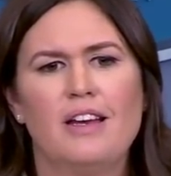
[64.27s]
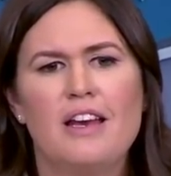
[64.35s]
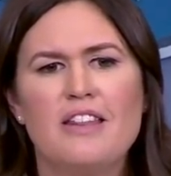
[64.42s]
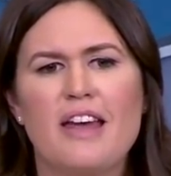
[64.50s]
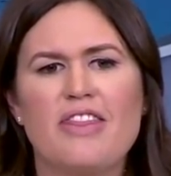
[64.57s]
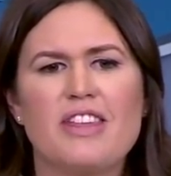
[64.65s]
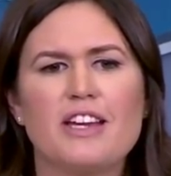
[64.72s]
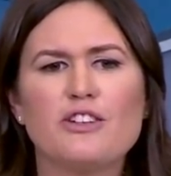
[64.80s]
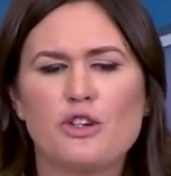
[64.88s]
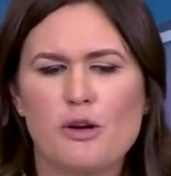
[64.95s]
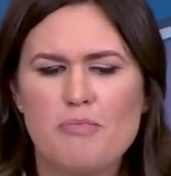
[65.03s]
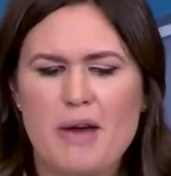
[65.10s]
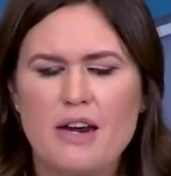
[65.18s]
But that things
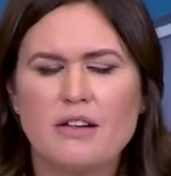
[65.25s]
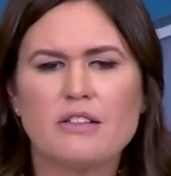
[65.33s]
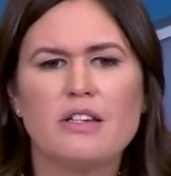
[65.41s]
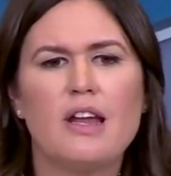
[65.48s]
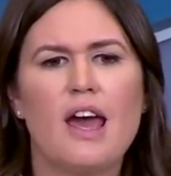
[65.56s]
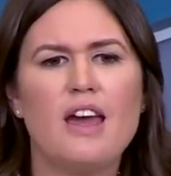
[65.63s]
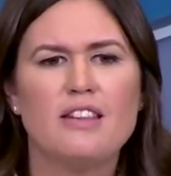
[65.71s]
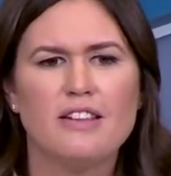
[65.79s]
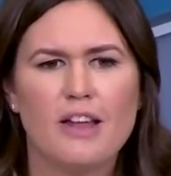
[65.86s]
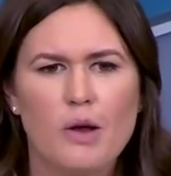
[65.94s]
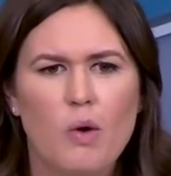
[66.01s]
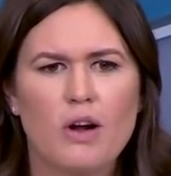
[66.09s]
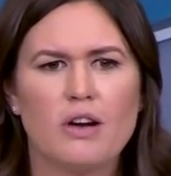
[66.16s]
are better today than
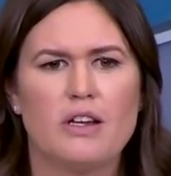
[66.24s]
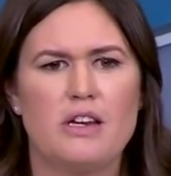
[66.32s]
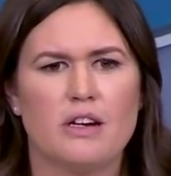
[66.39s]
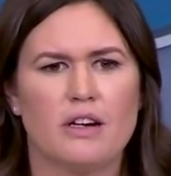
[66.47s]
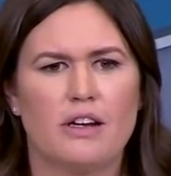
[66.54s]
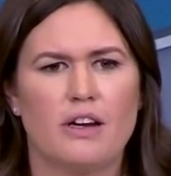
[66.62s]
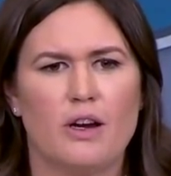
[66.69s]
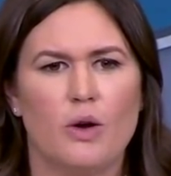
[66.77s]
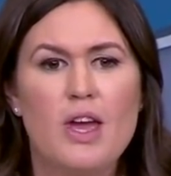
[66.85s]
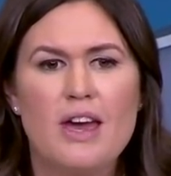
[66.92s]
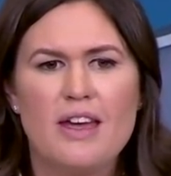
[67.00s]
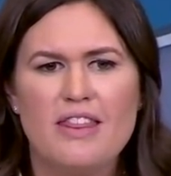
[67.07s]
they were a year ago